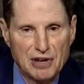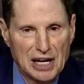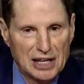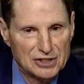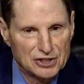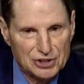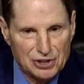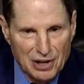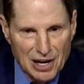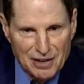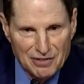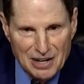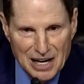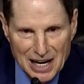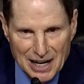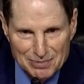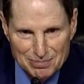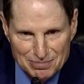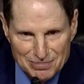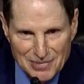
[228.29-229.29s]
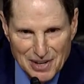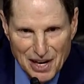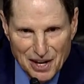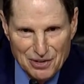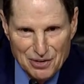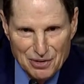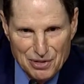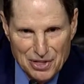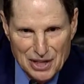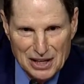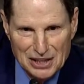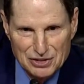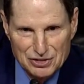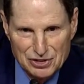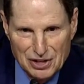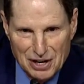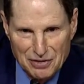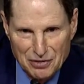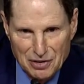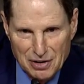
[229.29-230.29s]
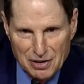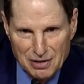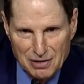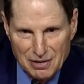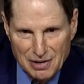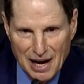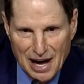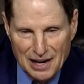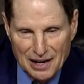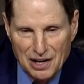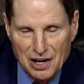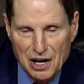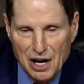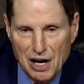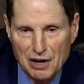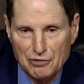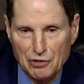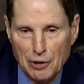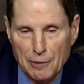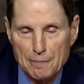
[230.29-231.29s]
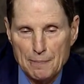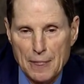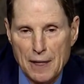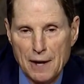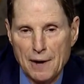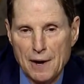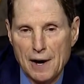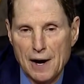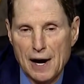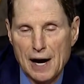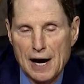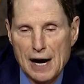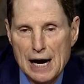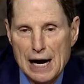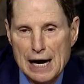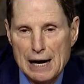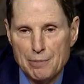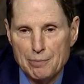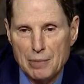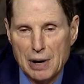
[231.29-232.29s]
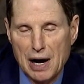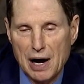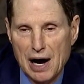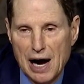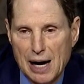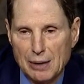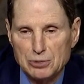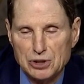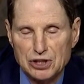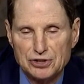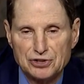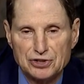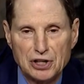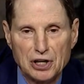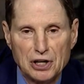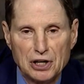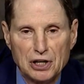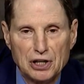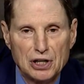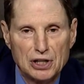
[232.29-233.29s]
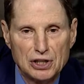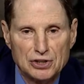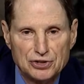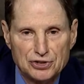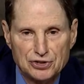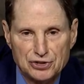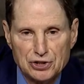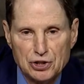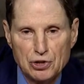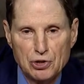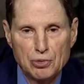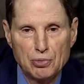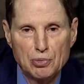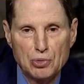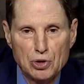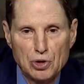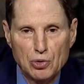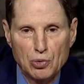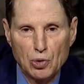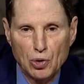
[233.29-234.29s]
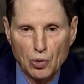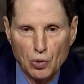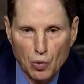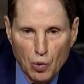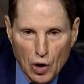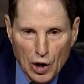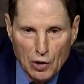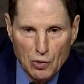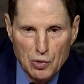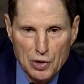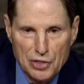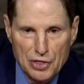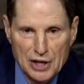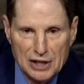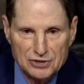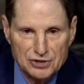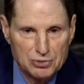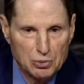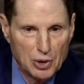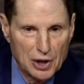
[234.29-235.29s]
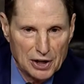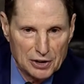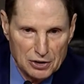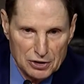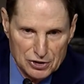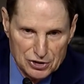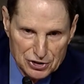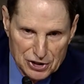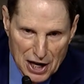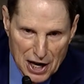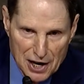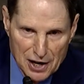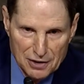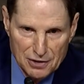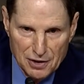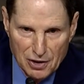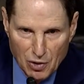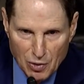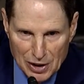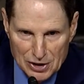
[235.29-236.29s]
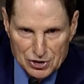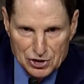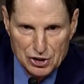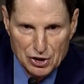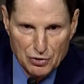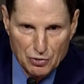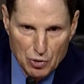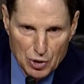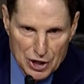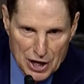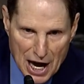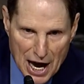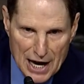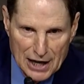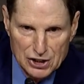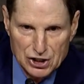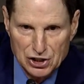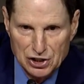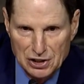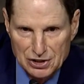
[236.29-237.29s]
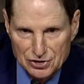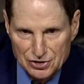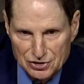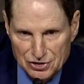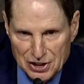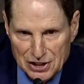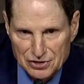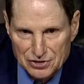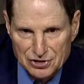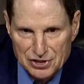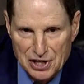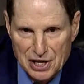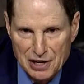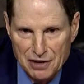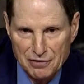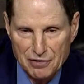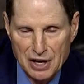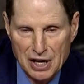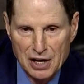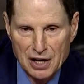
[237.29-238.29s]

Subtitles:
answer, and I've got other things I've got to cover. I'm just going to assume you will work with this. We understand the question of redaction on sensitive